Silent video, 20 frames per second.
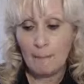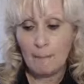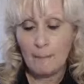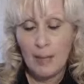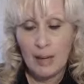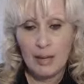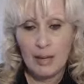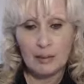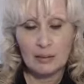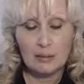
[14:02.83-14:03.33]

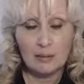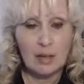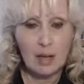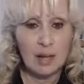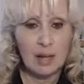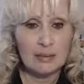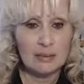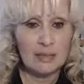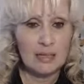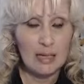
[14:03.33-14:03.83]
meant
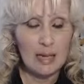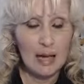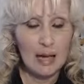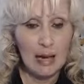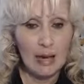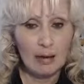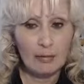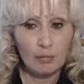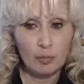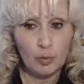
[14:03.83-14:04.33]
not to
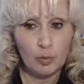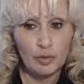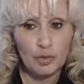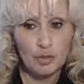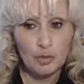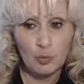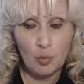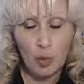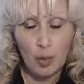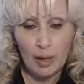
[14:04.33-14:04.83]
have what
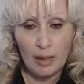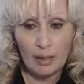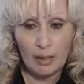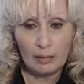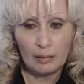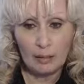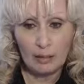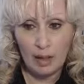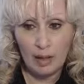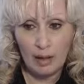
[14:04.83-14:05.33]
you want
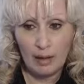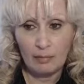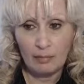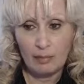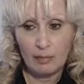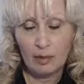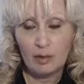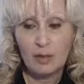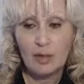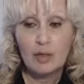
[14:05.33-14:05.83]
in life.
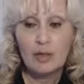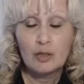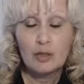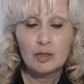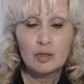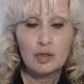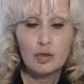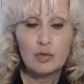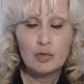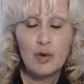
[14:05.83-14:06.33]

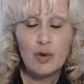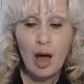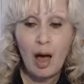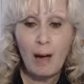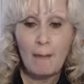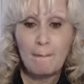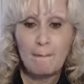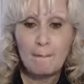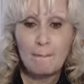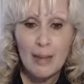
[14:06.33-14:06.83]
You're
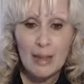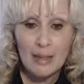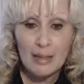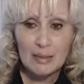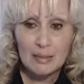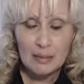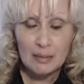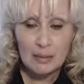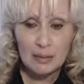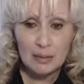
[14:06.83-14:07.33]
not
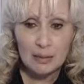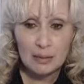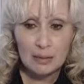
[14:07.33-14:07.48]
meant